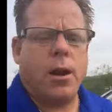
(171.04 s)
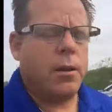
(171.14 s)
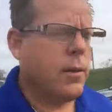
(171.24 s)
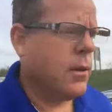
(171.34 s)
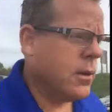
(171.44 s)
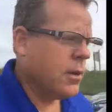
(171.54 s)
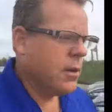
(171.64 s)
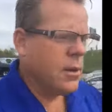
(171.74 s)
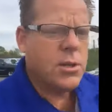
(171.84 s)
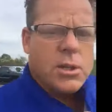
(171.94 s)
area,
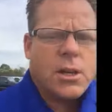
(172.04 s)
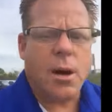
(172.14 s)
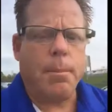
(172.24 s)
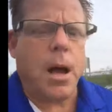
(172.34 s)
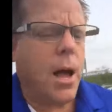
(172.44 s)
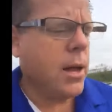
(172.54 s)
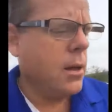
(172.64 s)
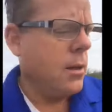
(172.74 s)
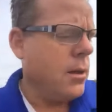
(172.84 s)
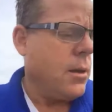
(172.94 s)
just come by